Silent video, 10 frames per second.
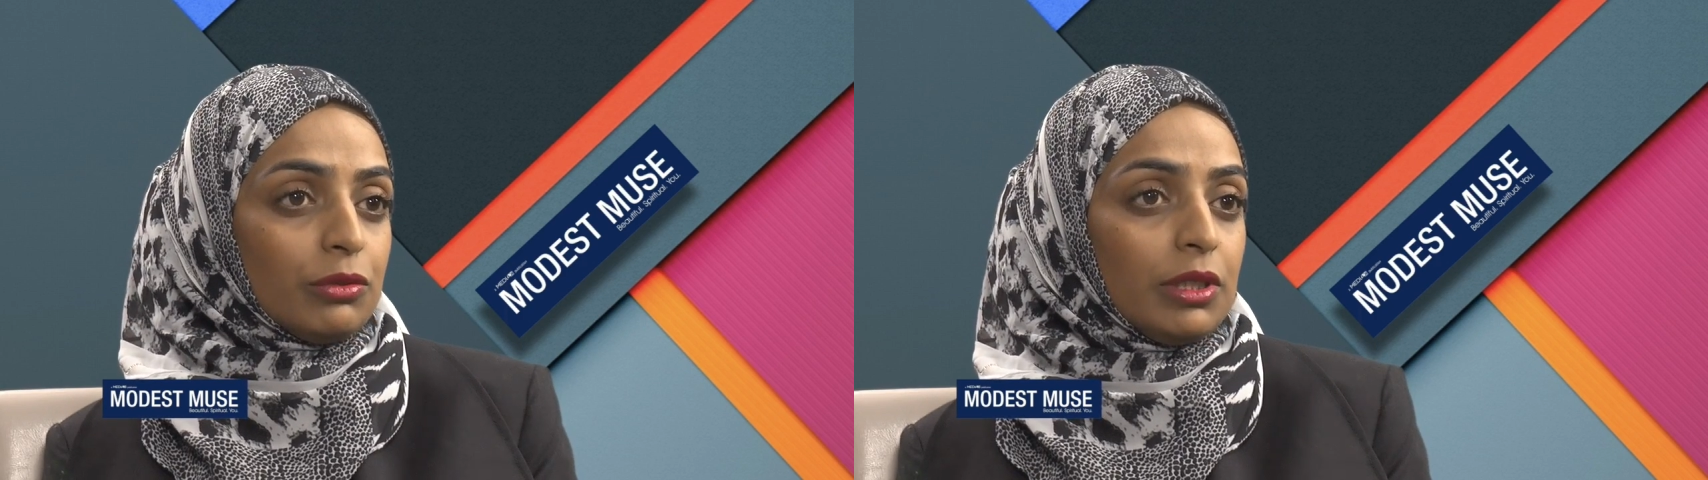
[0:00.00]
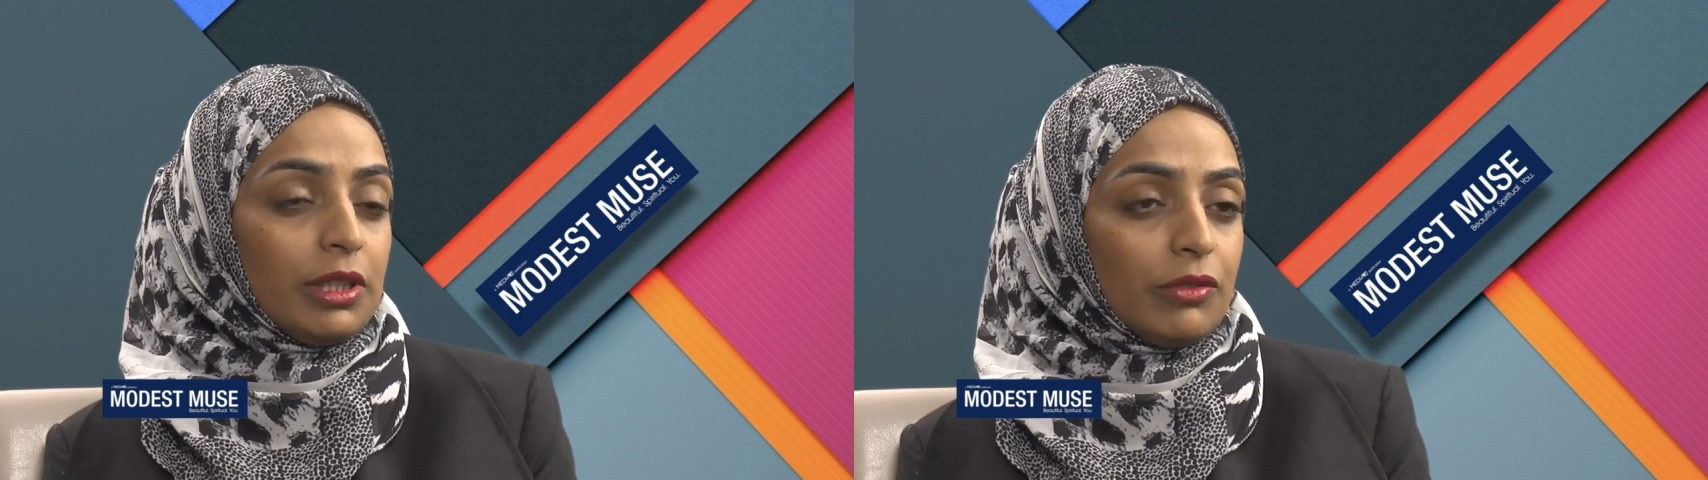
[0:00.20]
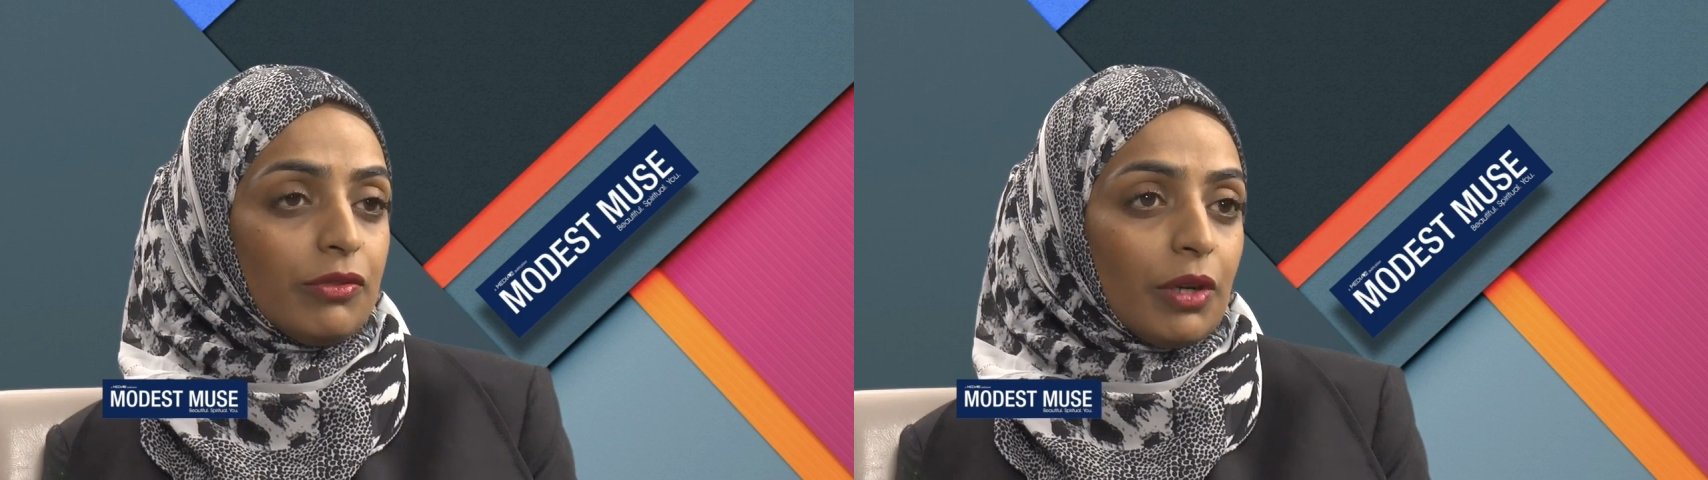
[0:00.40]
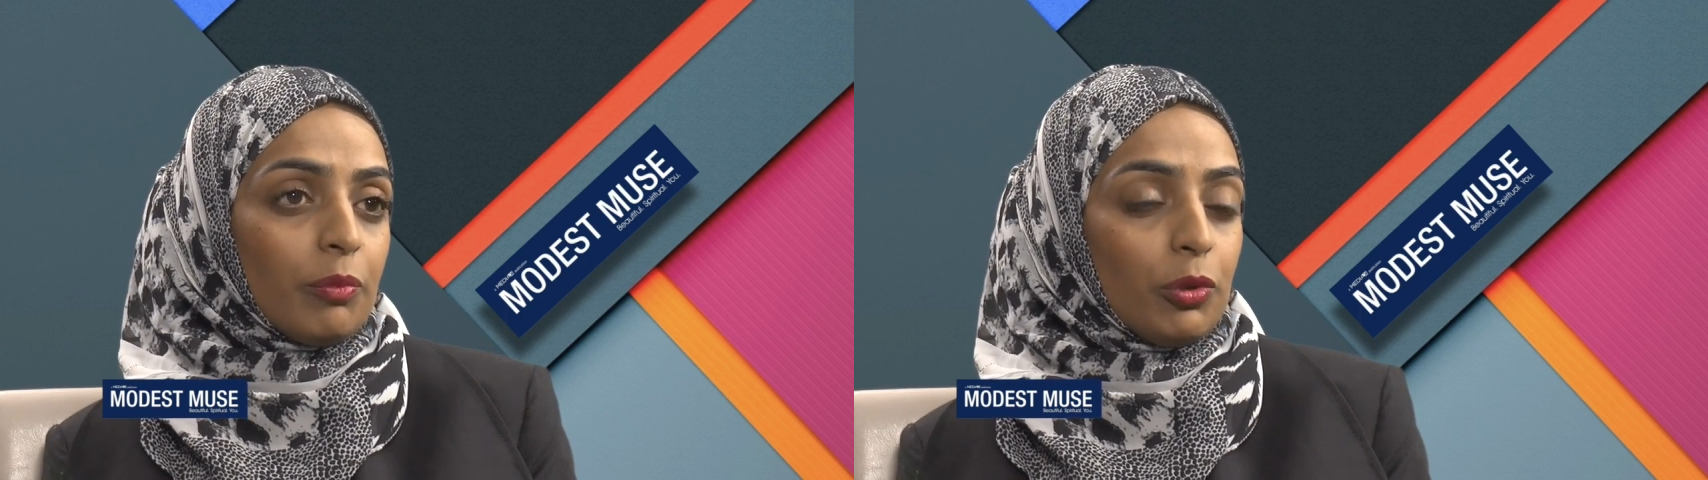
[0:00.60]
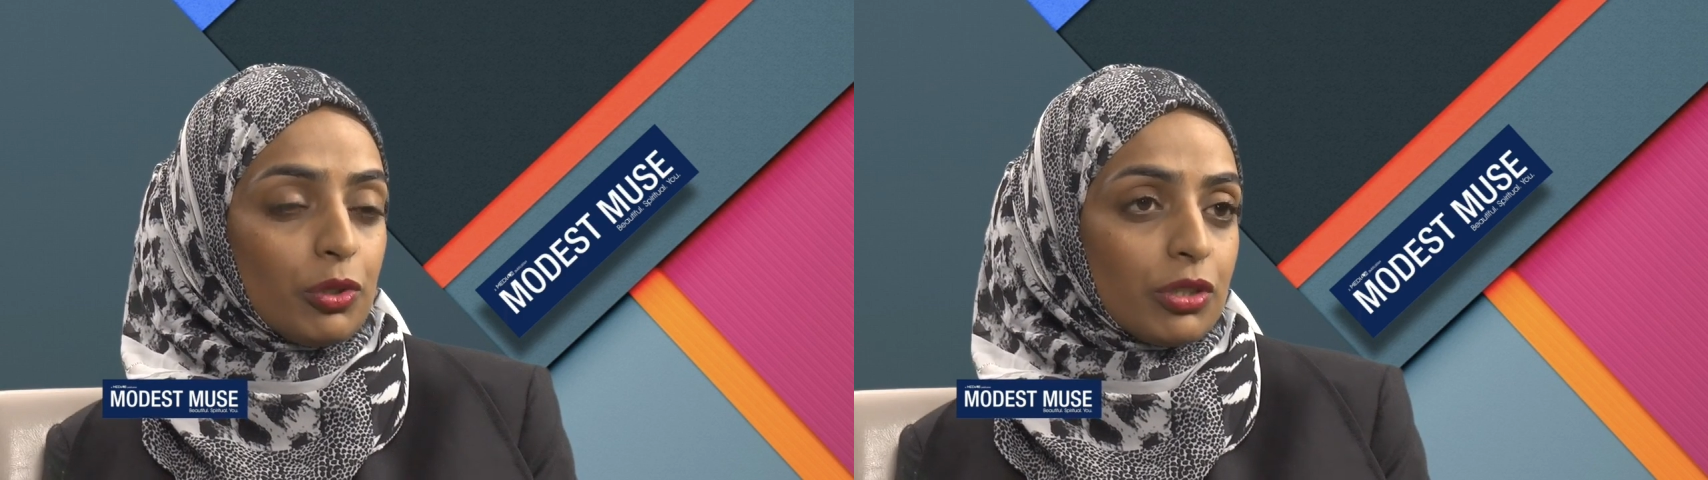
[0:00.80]
leave a
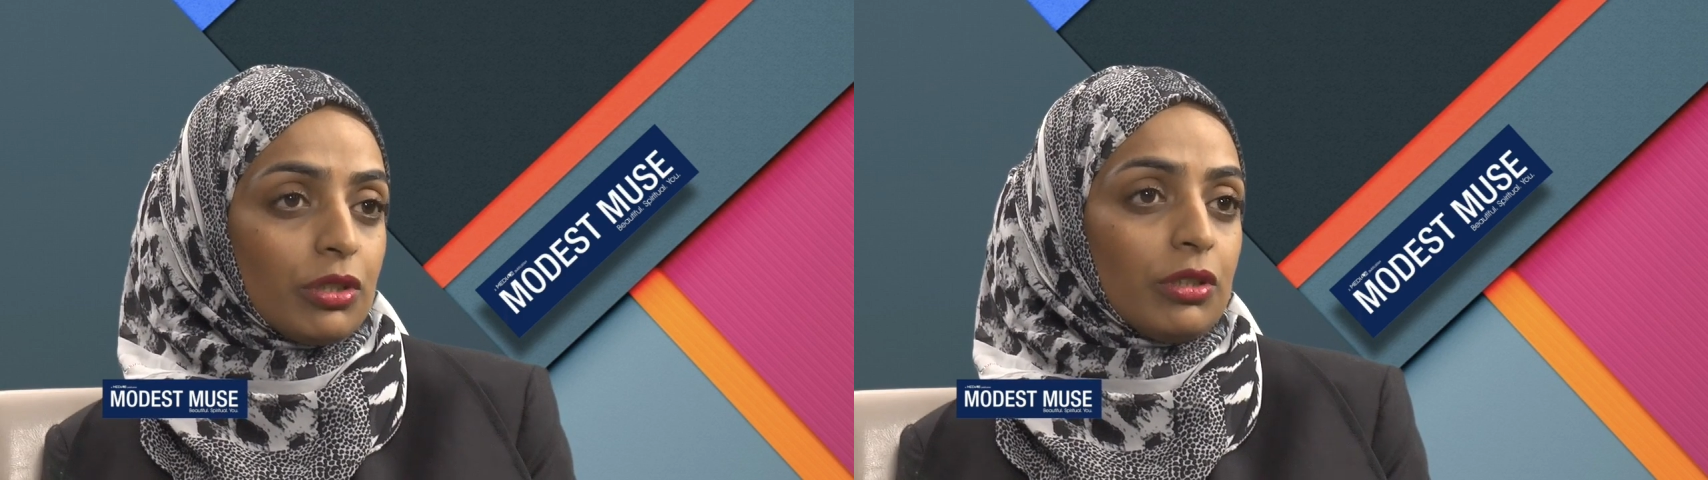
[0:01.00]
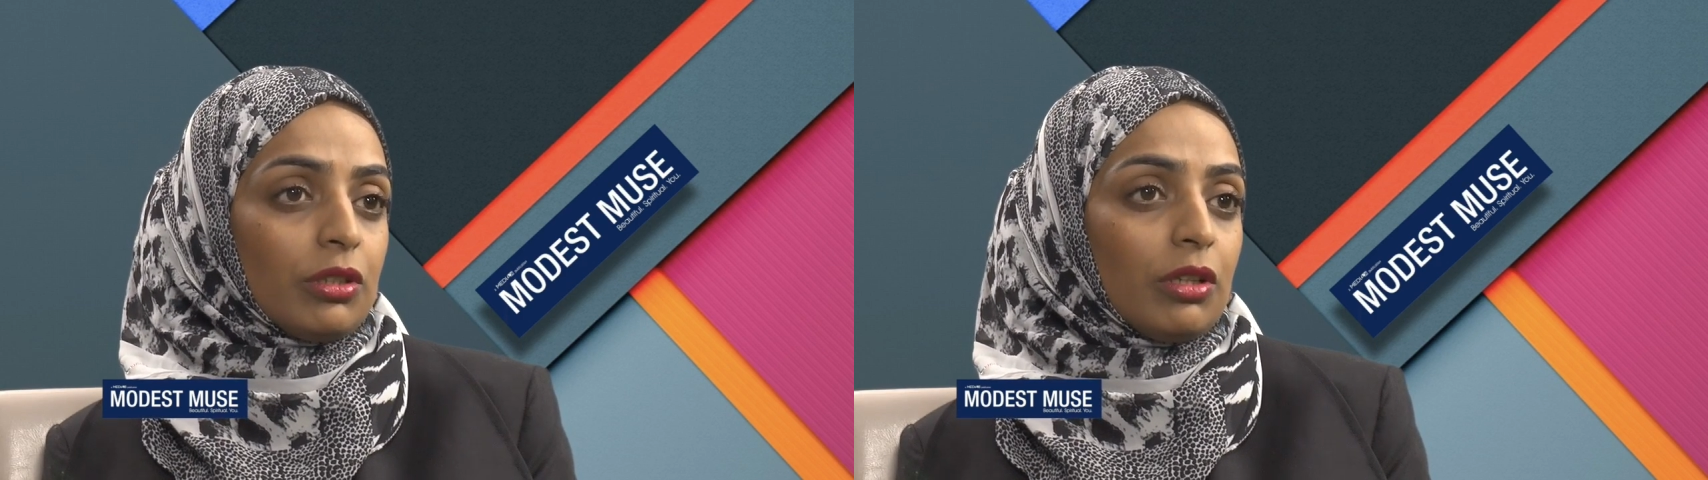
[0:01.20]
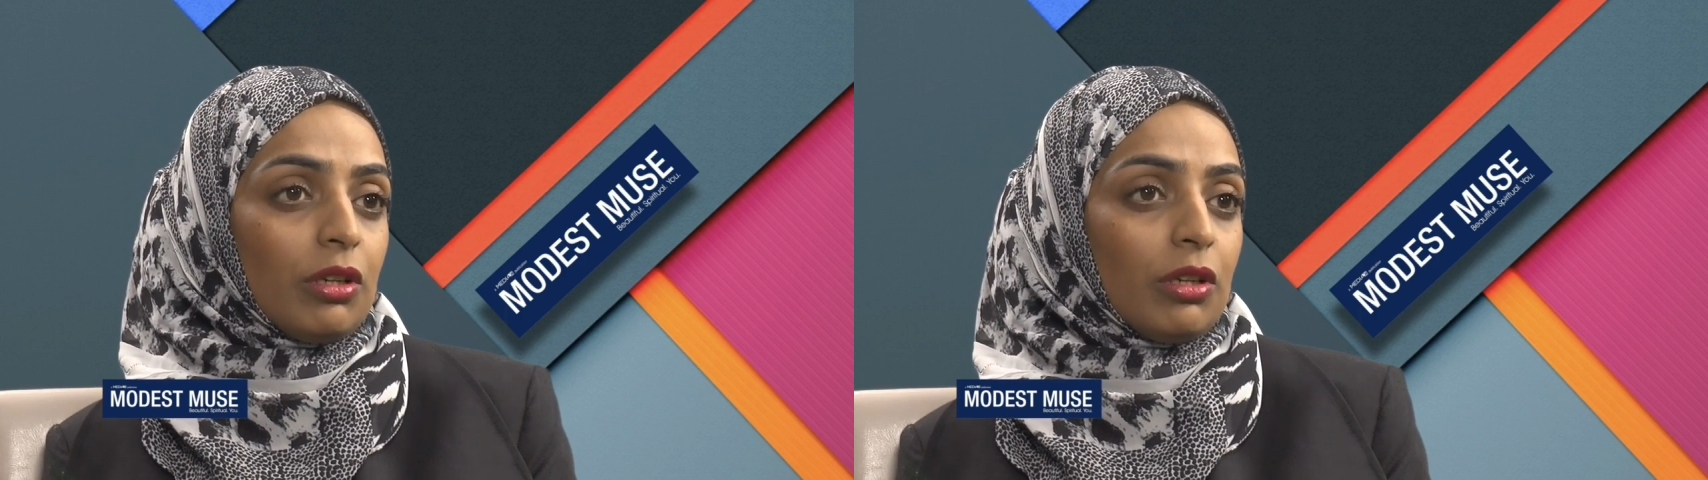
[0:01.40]
portion